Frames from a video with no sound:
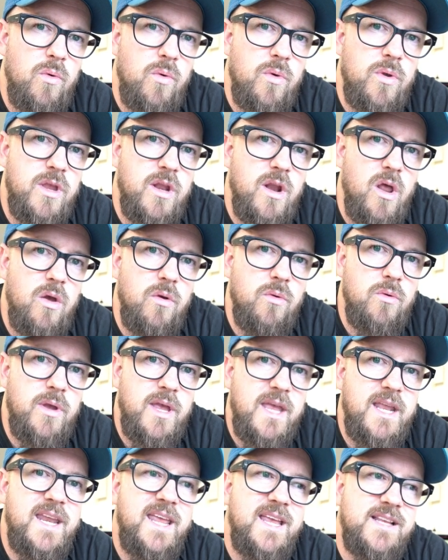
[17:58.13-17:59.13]
you know,
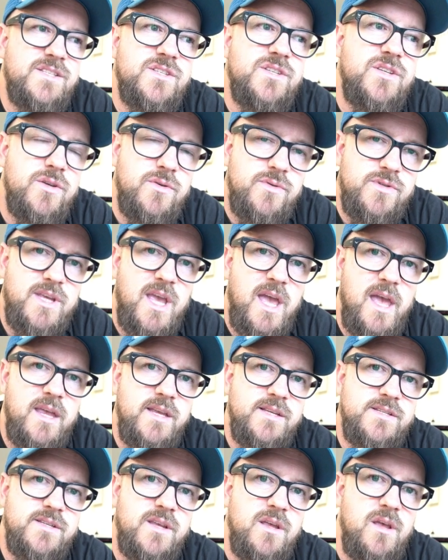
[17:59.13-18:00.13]
in its use
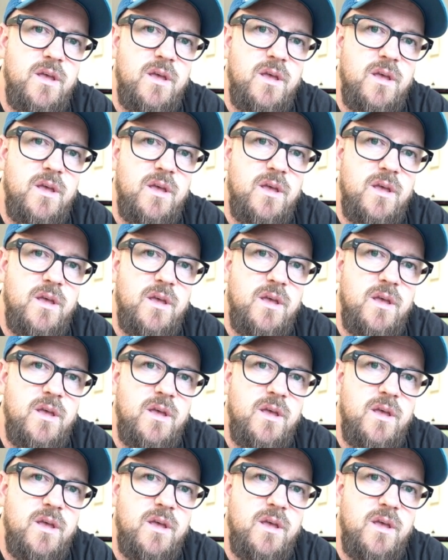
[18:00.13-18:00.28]
case.